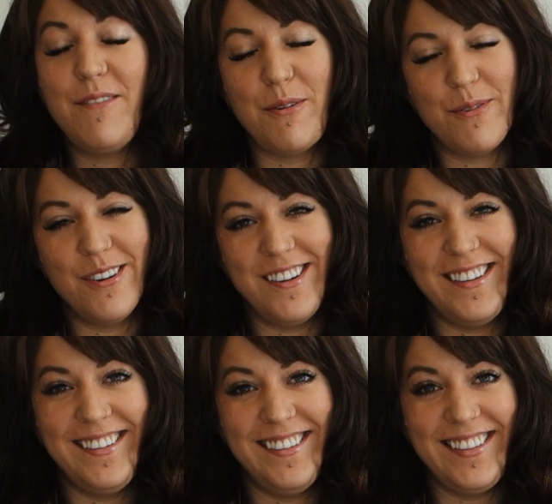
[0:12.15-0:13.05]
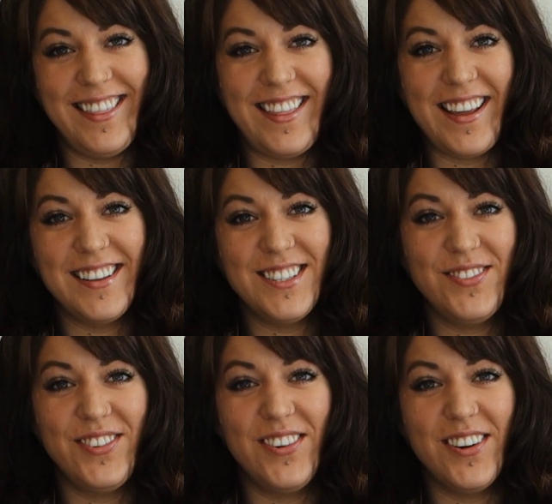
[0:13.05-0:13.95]
everyone. Thanks
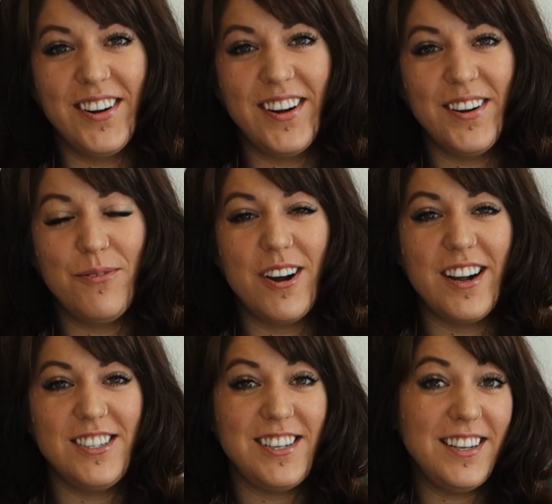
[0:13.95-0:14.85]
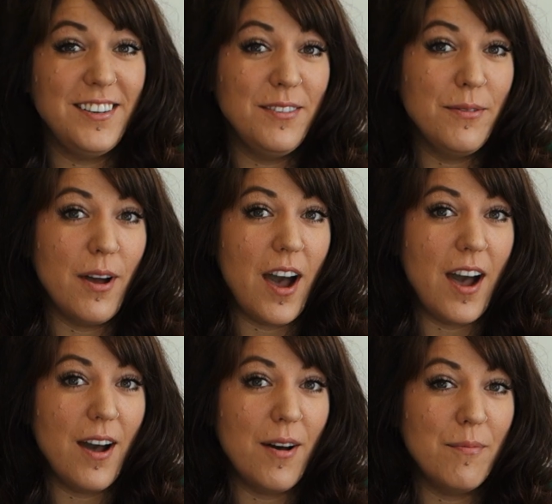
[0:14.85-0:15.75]
for watching
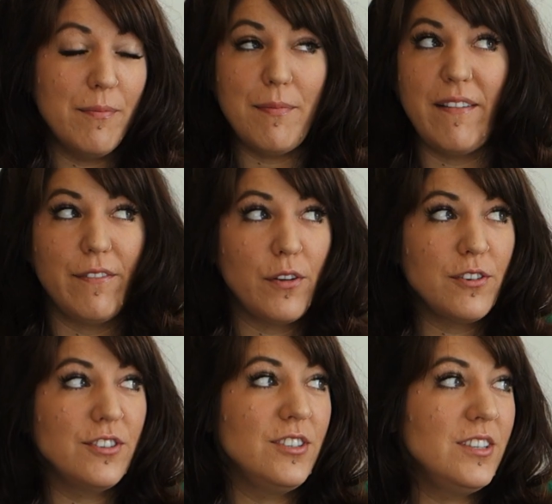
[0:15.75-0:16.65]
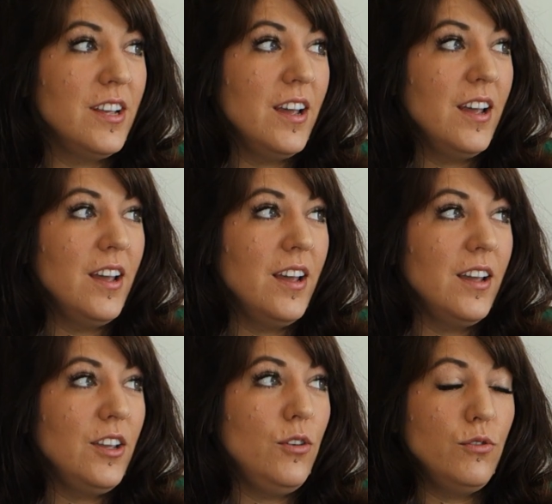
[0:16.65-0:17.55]
my first
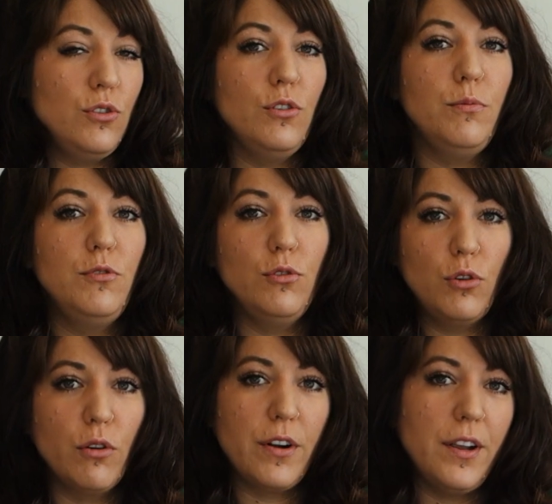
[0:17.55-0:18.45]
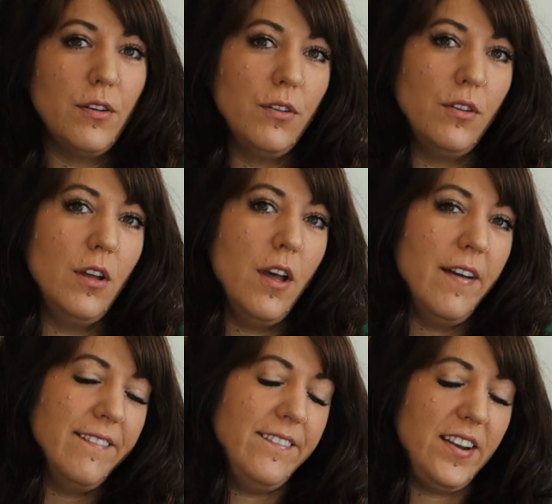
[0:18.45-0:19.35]
YouTube tutorial
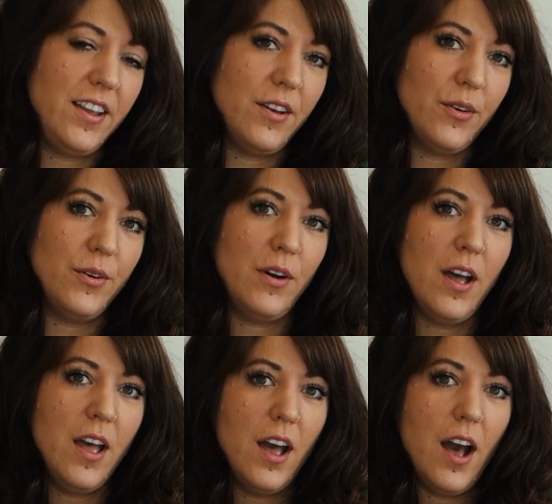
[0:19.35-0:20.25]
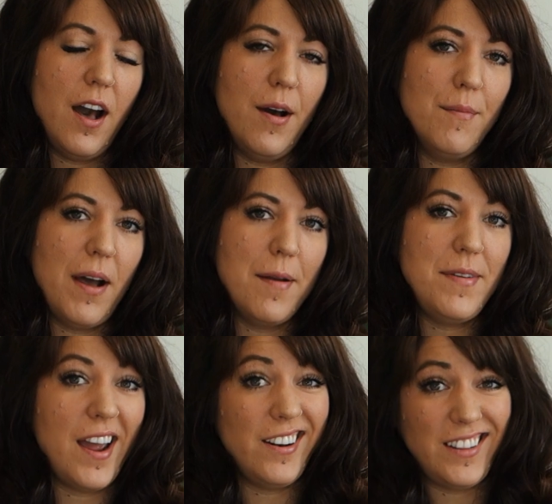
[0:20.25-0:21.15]
video. I'm
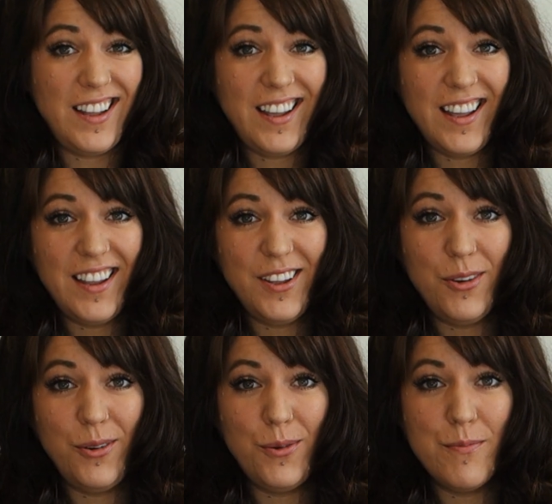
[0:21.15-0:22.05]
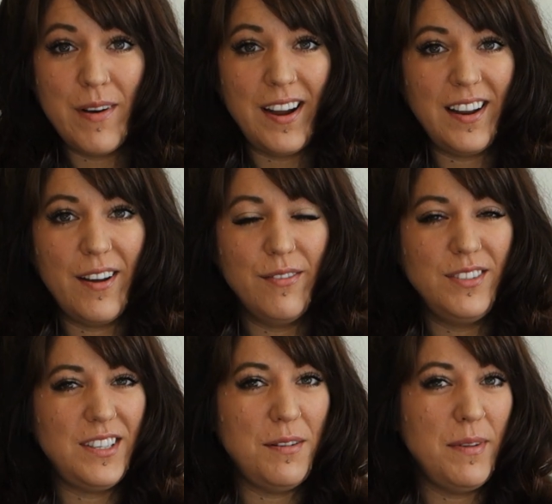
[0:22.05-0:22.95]
Natalie. You might have
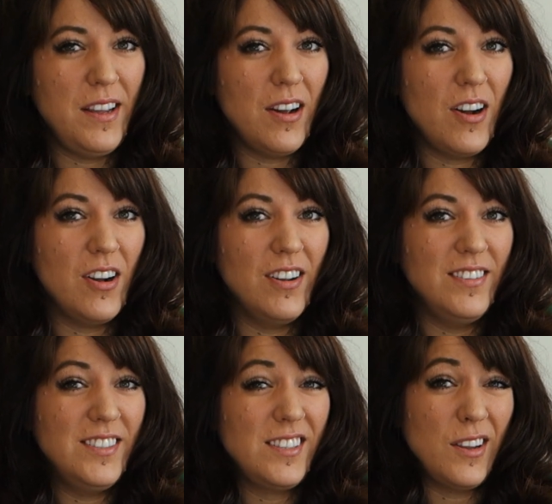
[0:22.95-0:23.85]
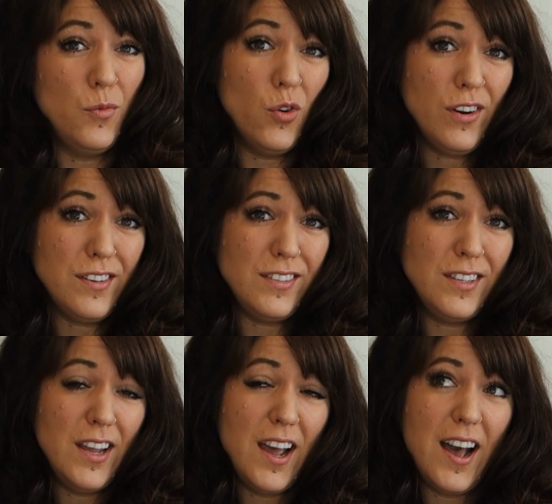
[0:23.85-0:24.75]
seen me on Skin
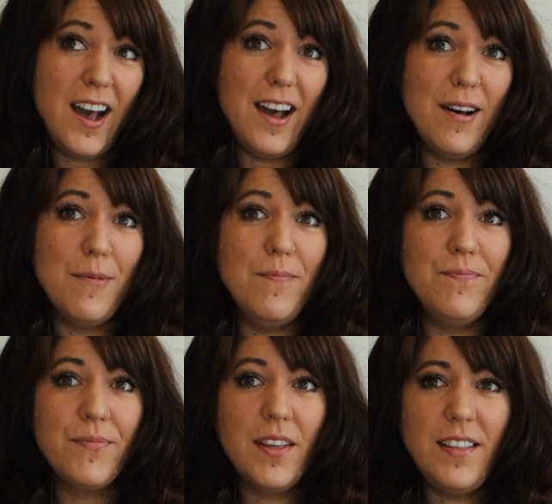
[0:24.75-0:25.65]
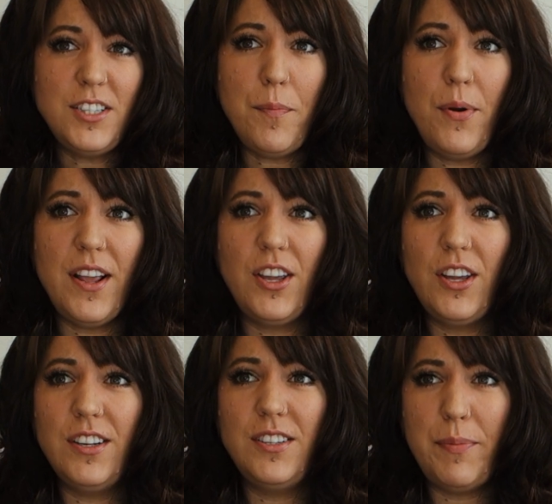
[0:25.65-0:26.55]
Wars. That's a pretty
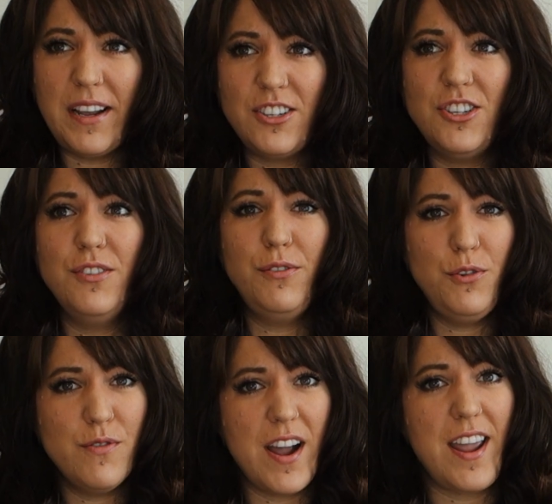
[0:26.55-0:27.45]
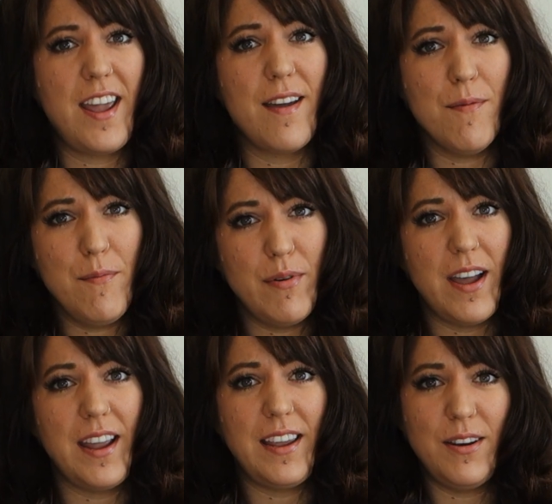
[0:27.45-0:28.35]
good depiction of who I am,
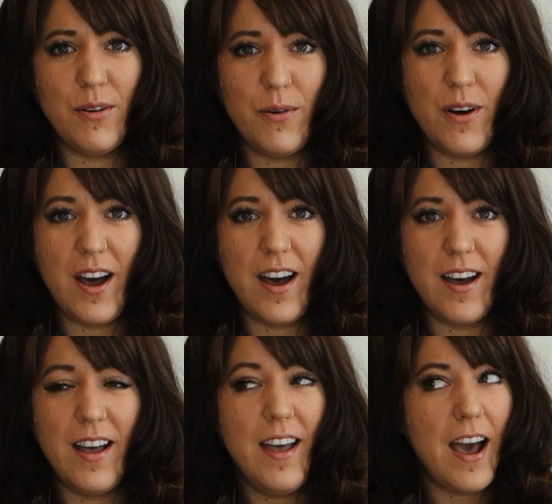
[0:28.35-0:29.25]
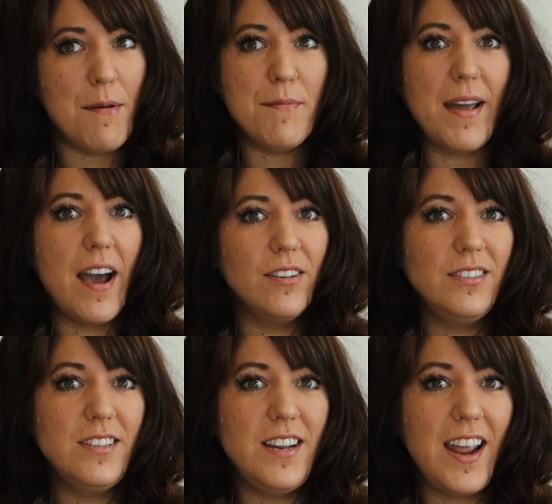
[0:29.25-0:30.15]
but you know, I'm in my
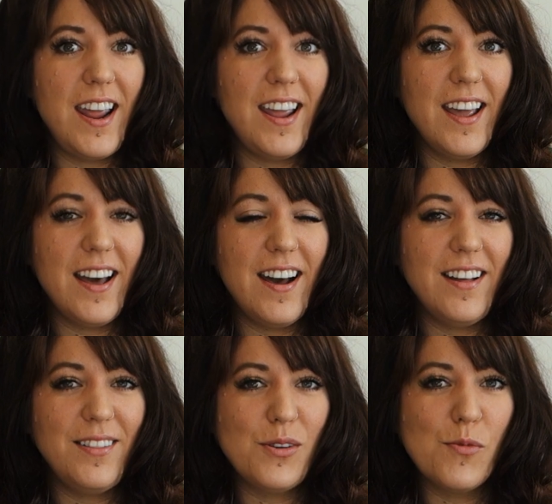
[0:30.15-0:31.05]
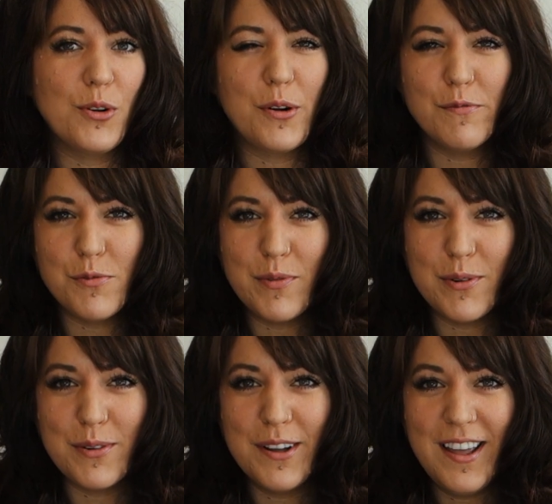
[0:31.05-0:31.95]
house today, a little more
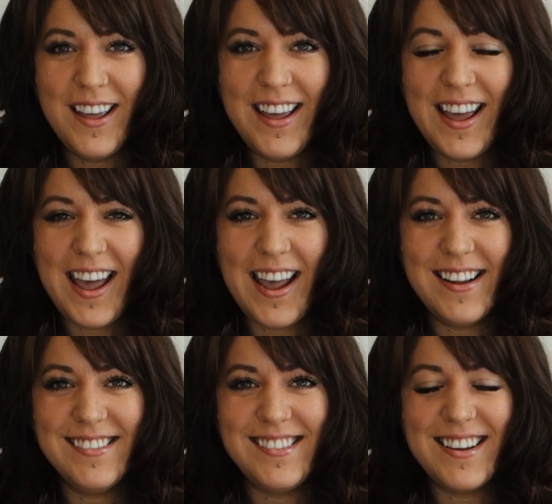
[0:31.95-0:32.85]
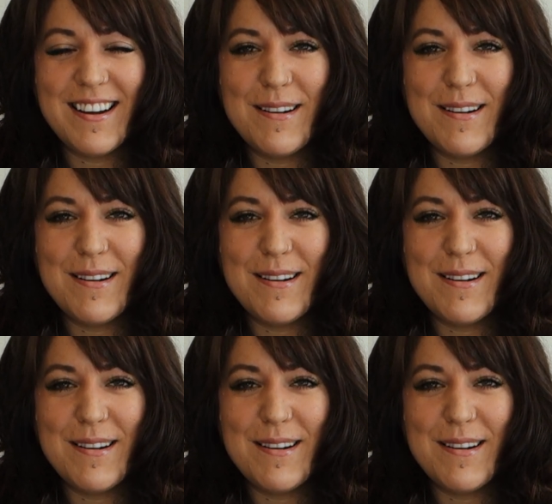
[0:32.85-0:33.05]
comfortable, and